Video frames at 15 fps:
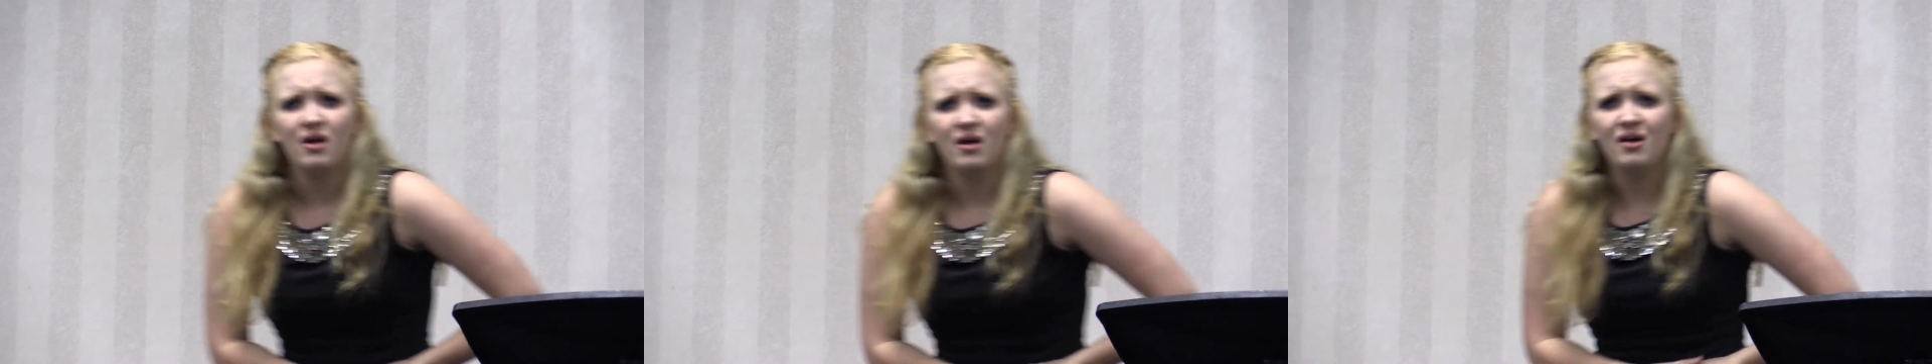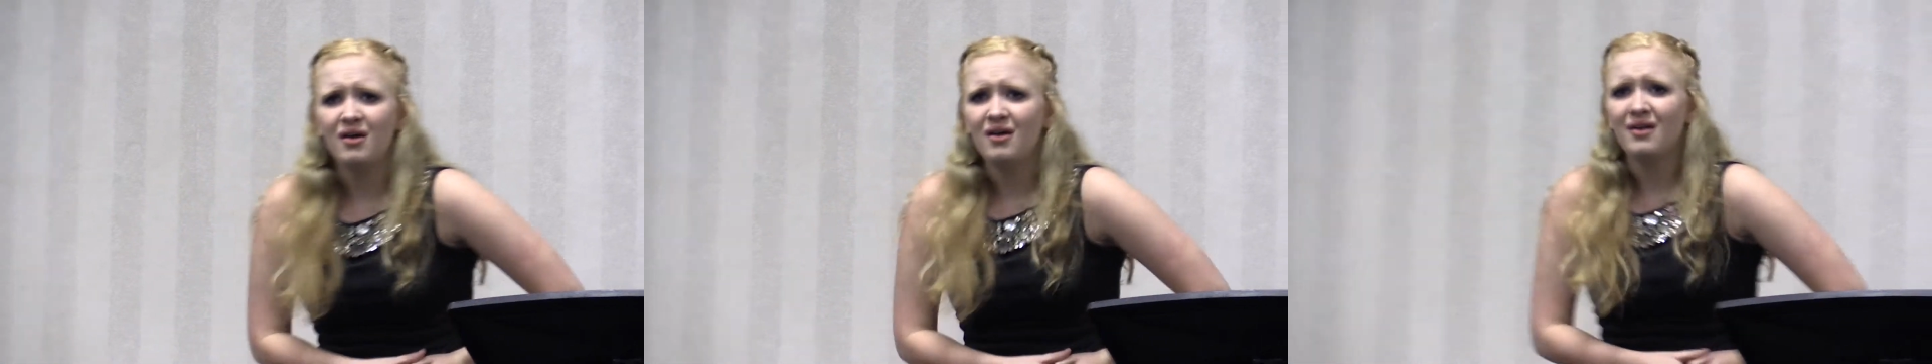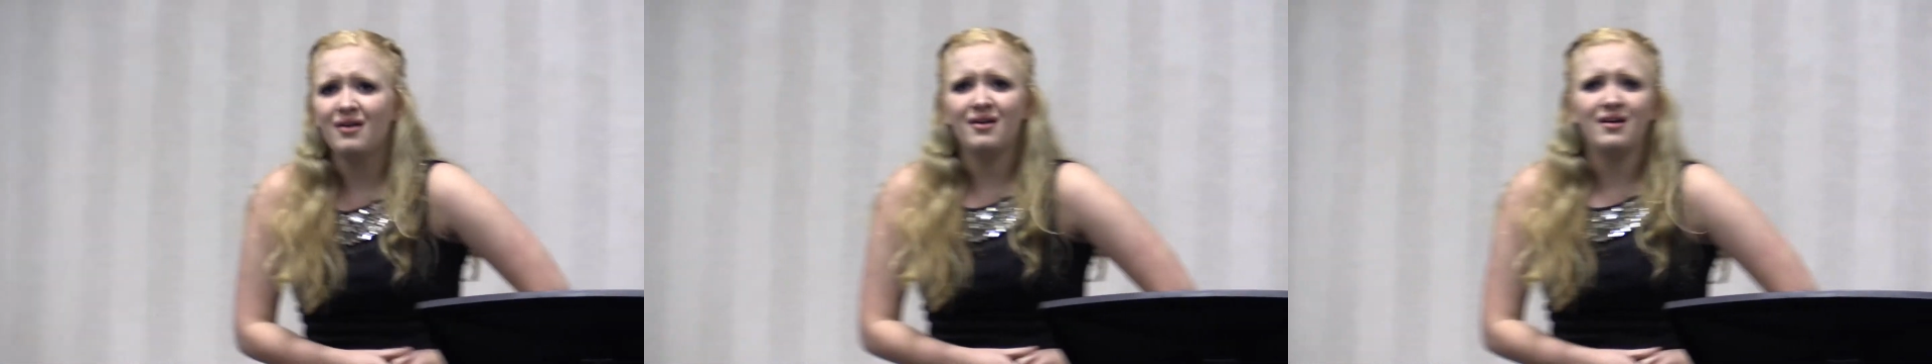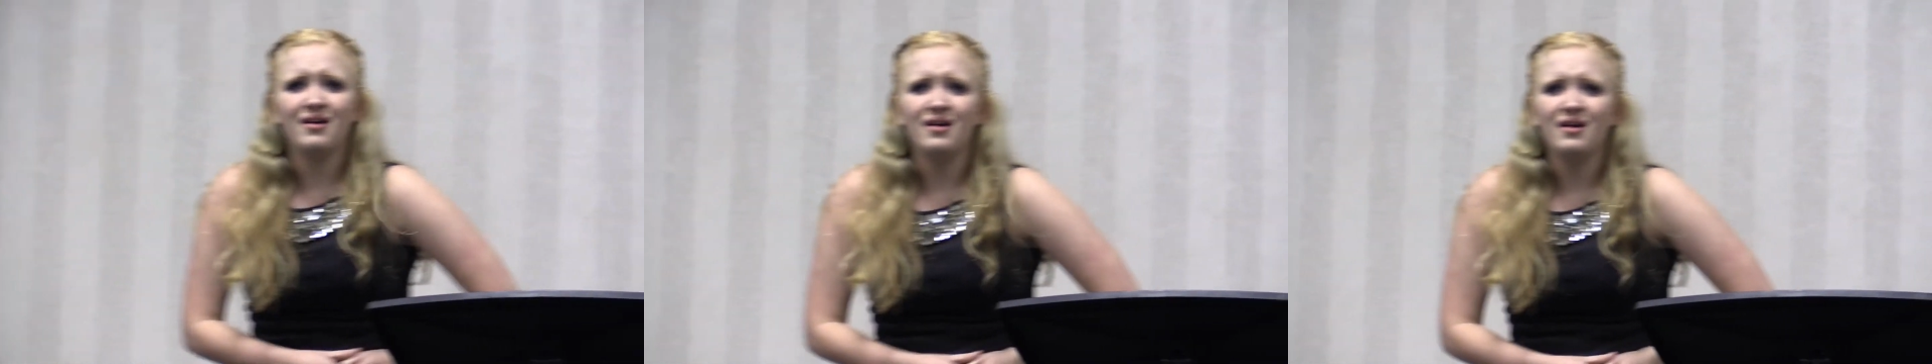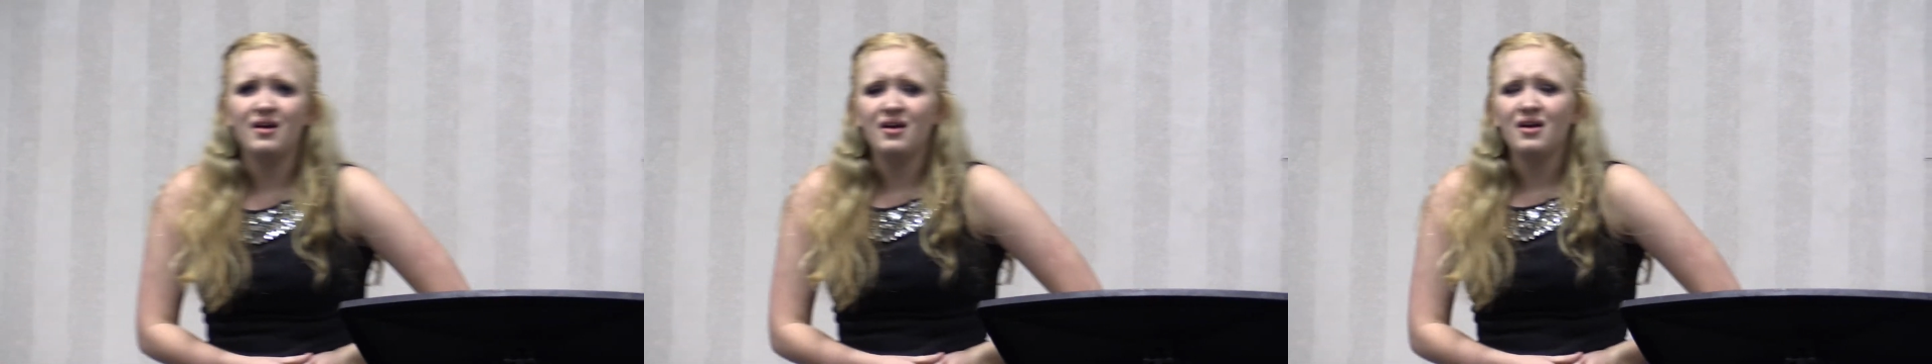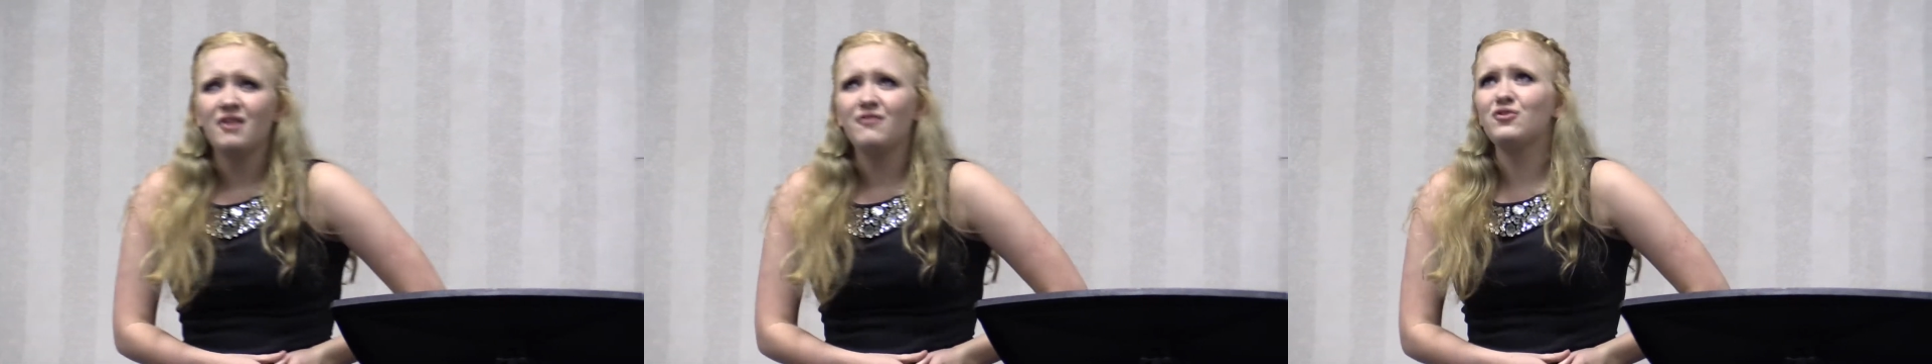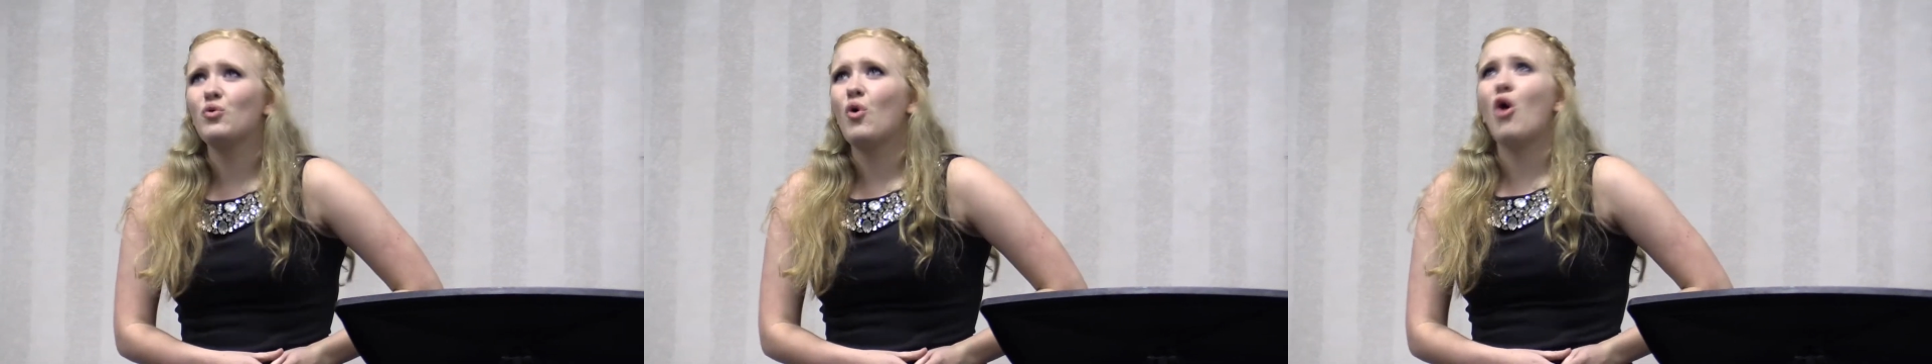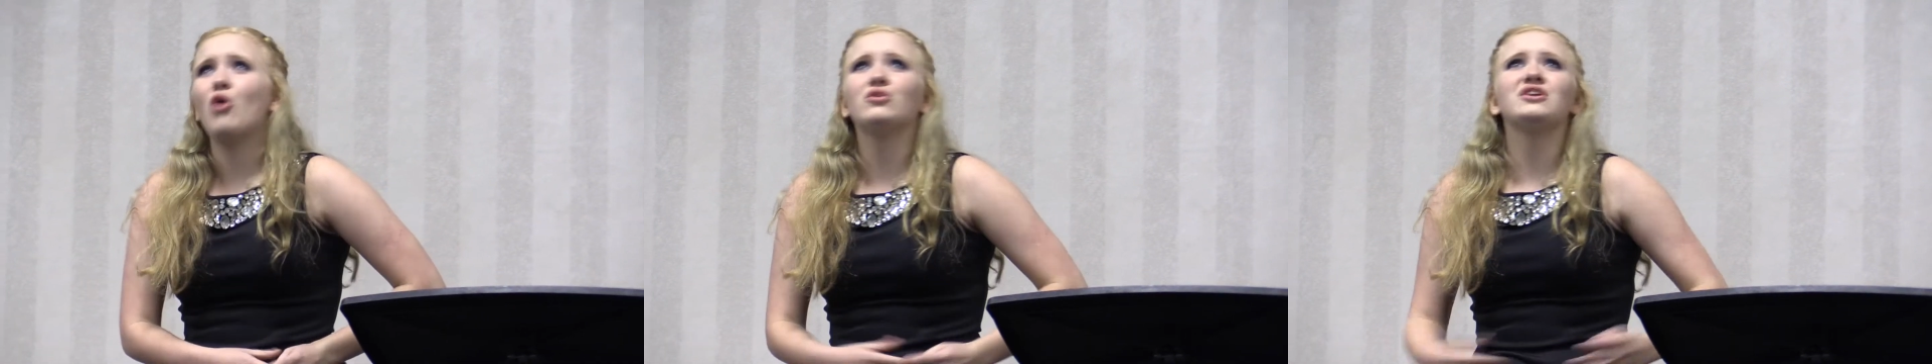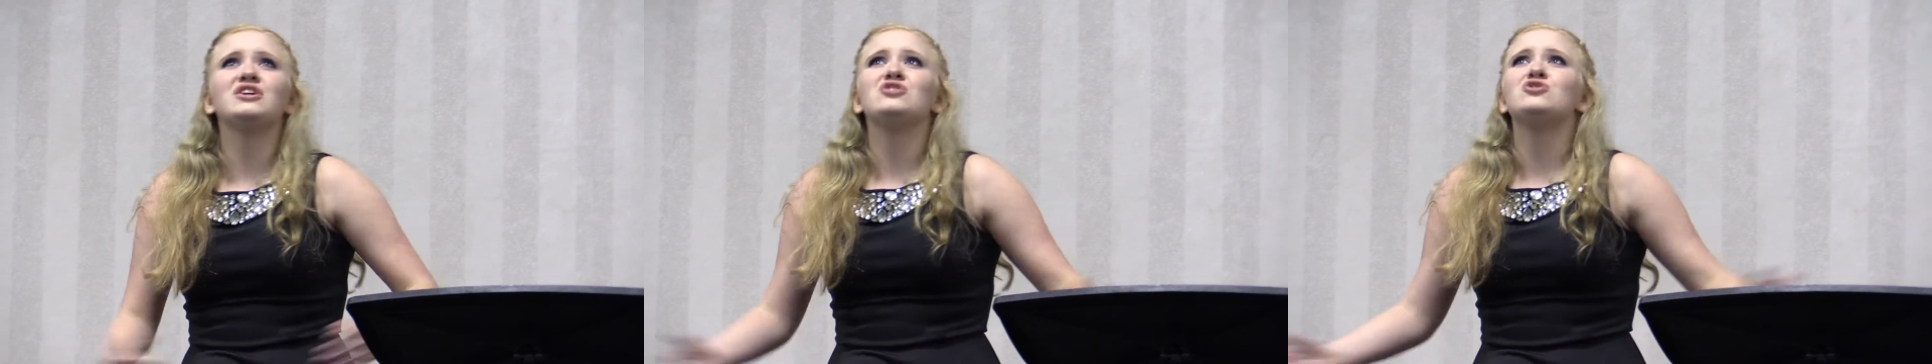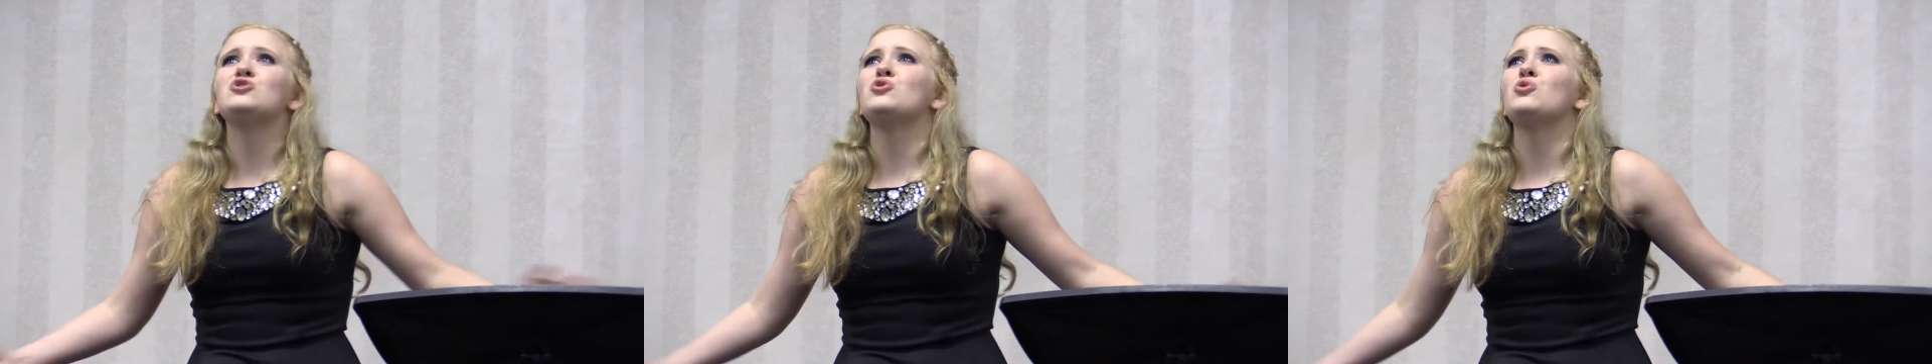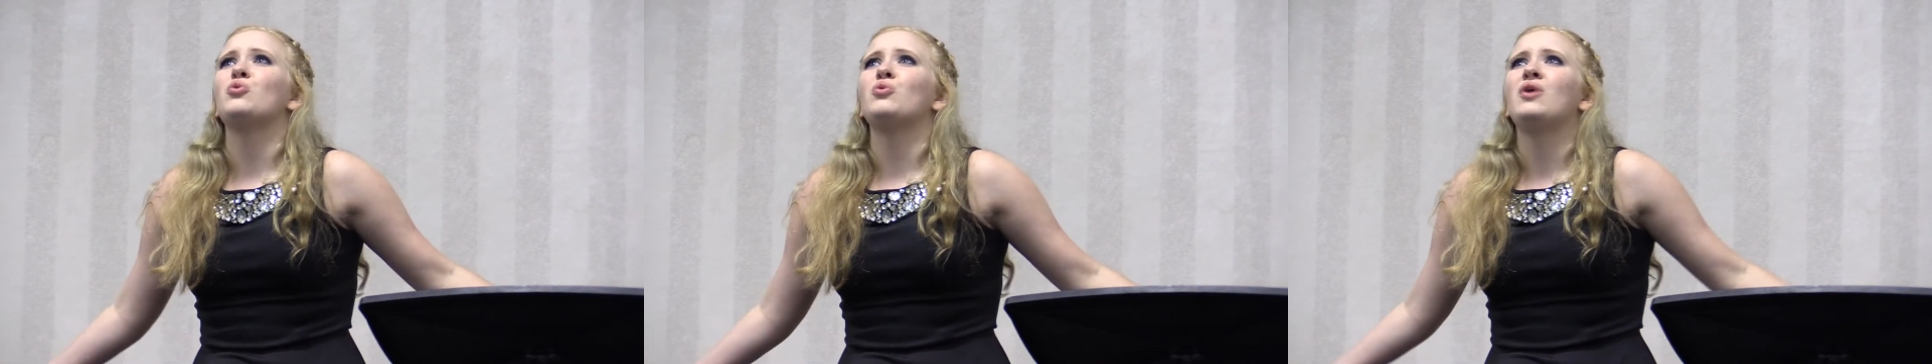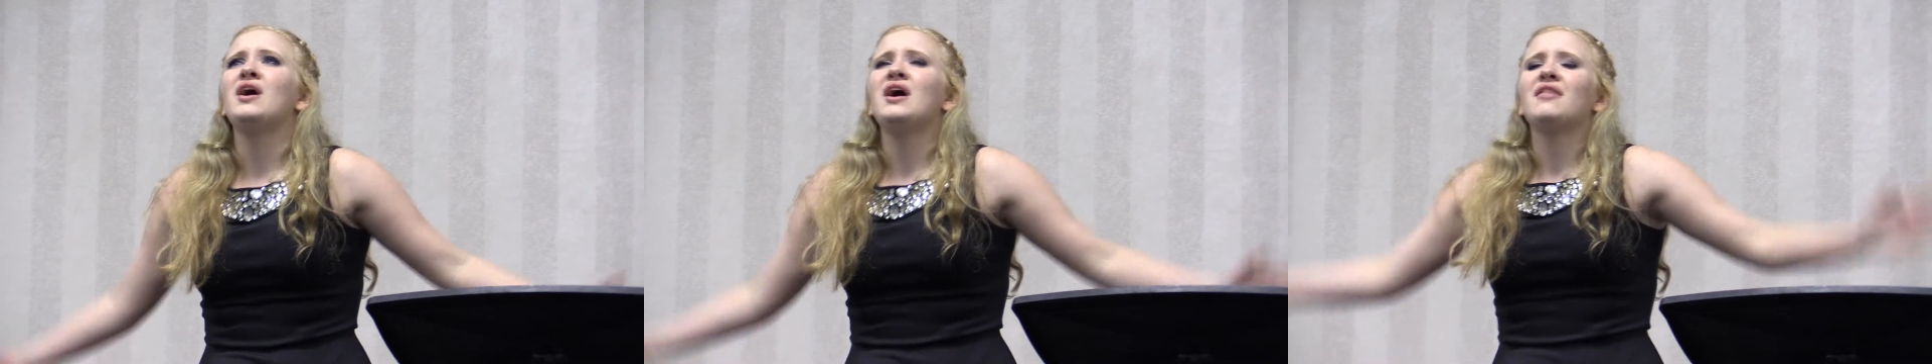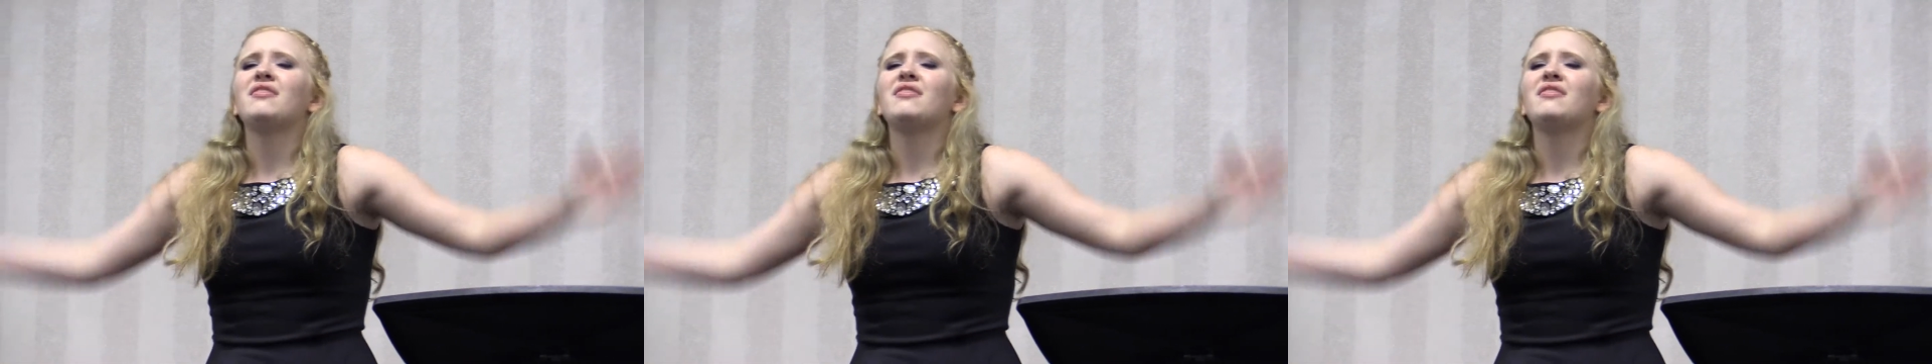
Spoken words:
If you only knew